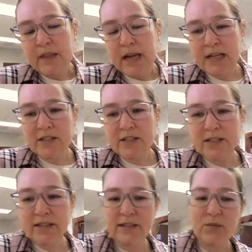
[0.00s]

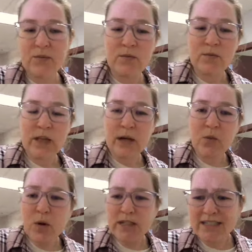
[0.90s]
That's like,
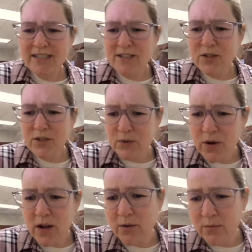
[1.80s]
what does a
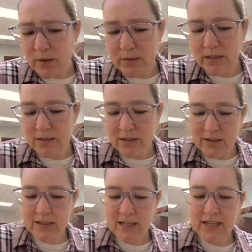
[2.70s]
strong ribbon
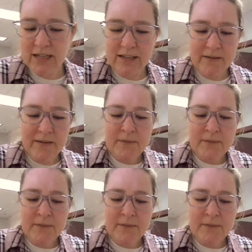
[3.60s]
look like?